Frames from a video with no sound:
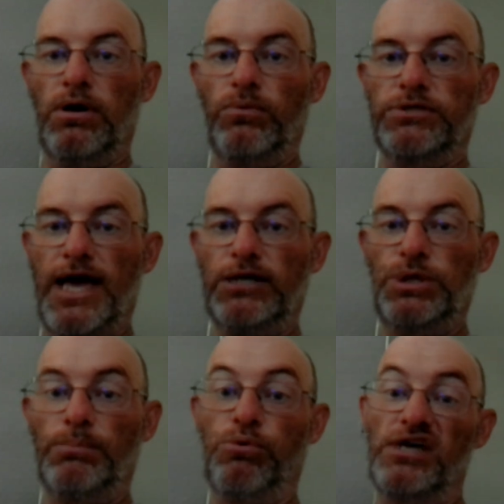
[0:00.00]
was
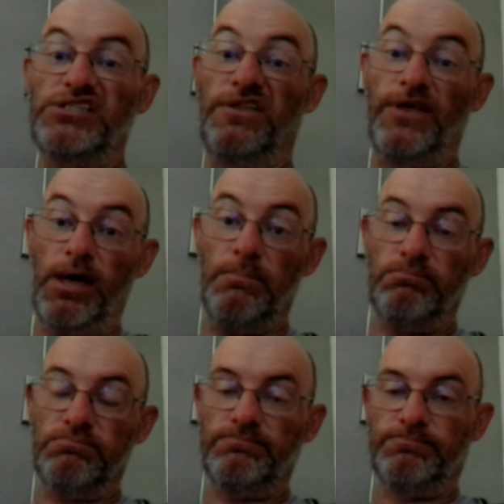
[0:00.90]
actually oppressing them.
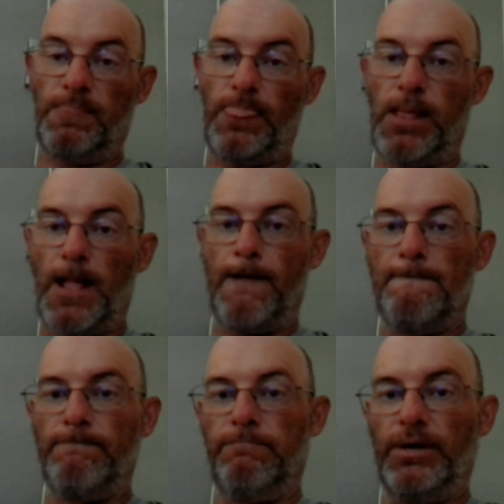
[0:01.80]

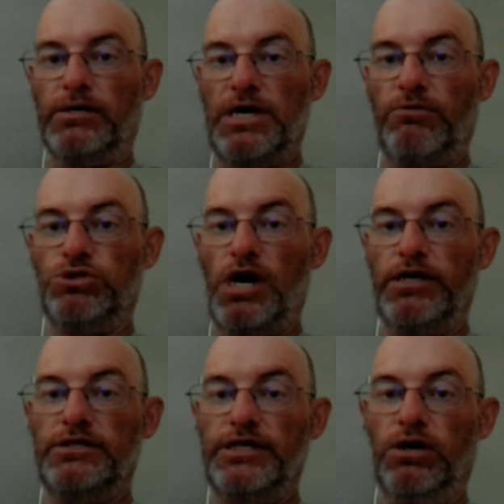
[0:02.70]
because they were trying
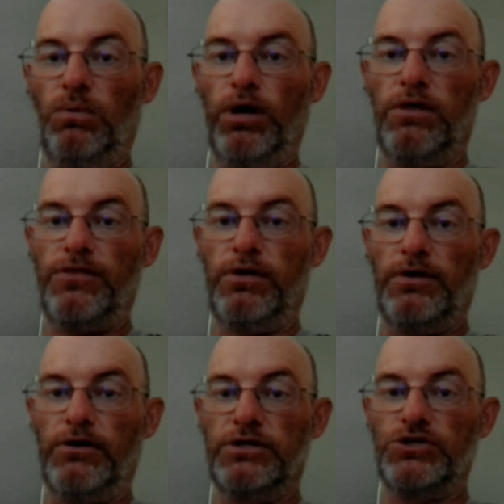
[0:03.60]
to deal with
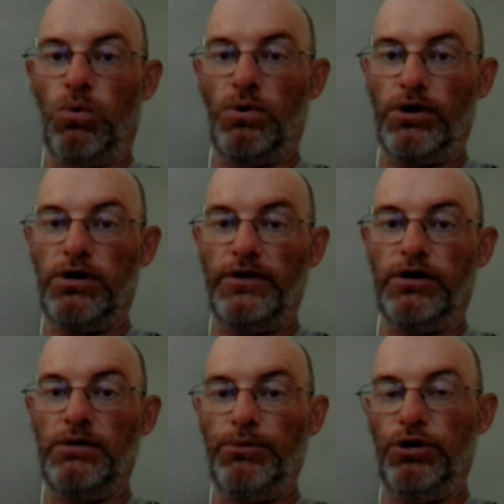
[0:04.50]
their disorder in their
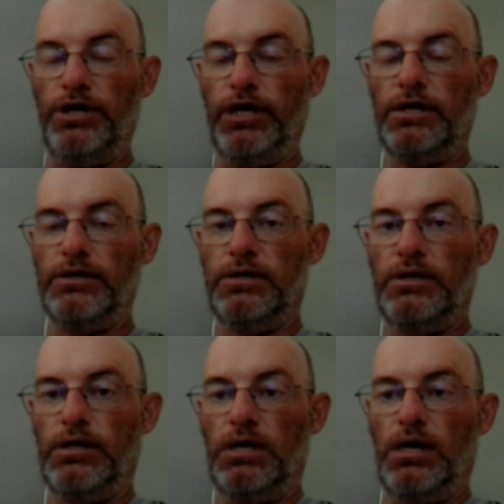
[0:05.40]
community
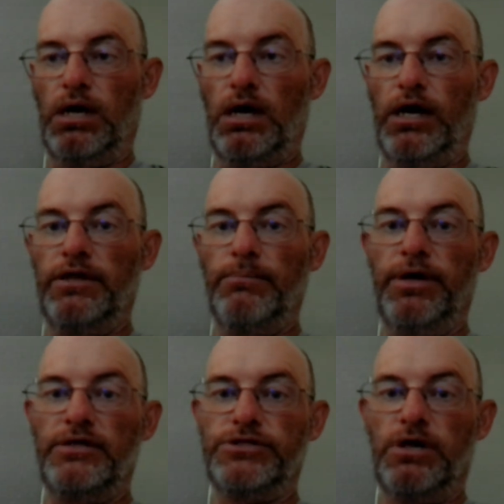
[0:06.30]
in the
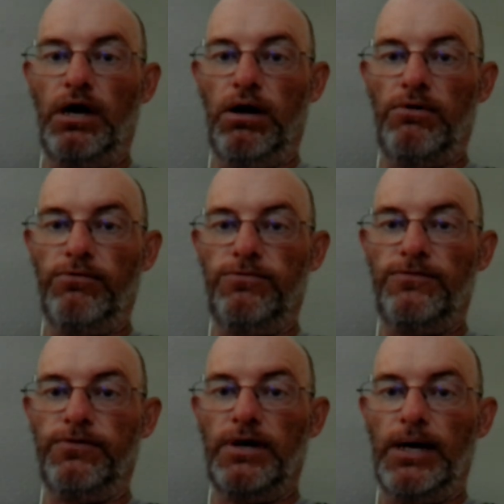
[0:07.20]
midst of
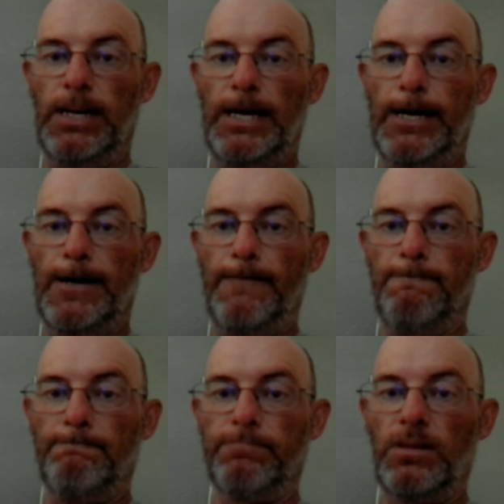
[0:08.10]

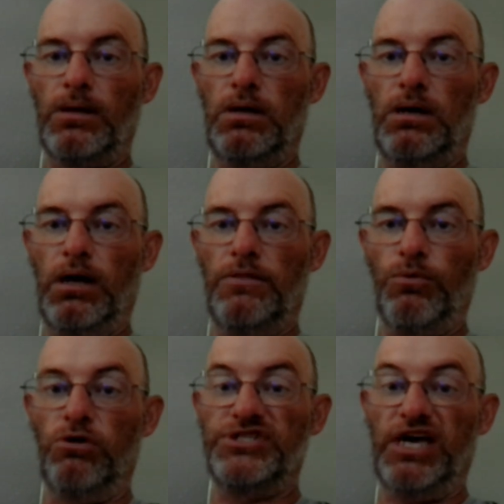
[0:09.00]
the
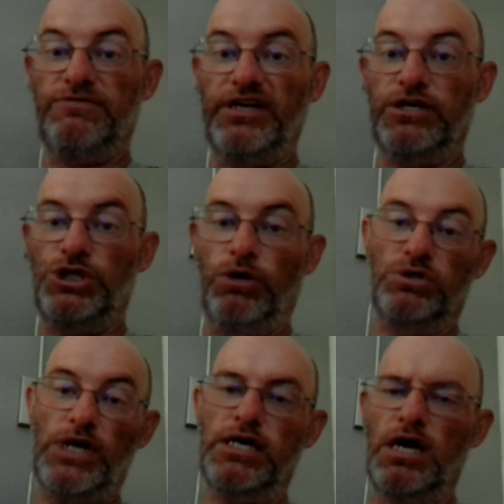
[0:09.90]
road safety issue,
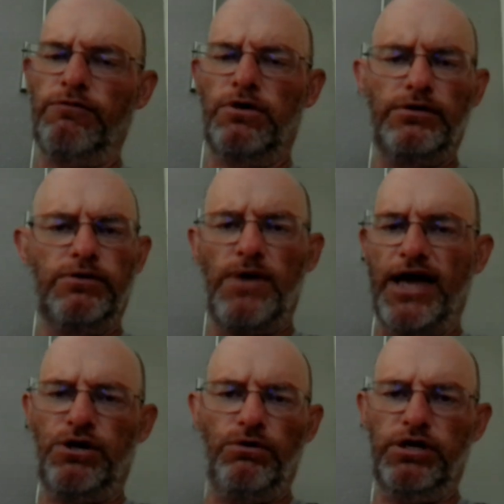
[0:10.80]
which I covered the
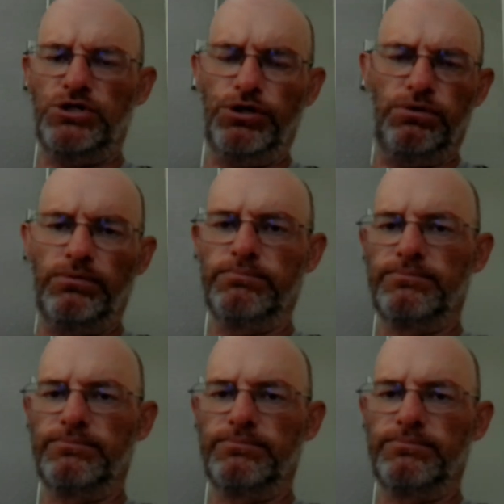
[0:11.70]
raccoon issue